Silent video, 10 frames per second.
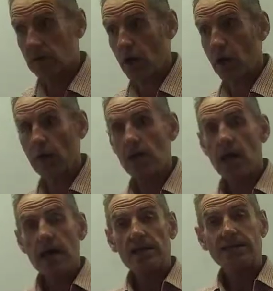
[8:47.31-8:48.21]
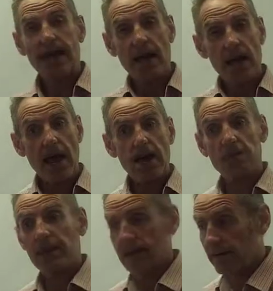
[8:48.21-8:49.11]
So say I had $1
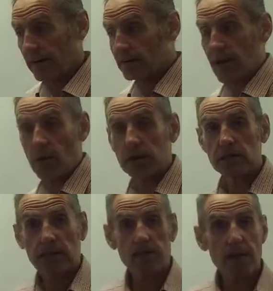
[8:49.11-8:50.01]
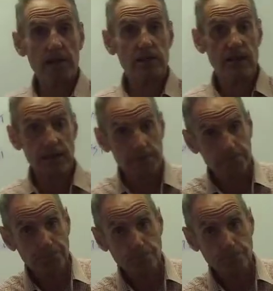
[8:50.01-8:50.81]
million I wanted to give my son,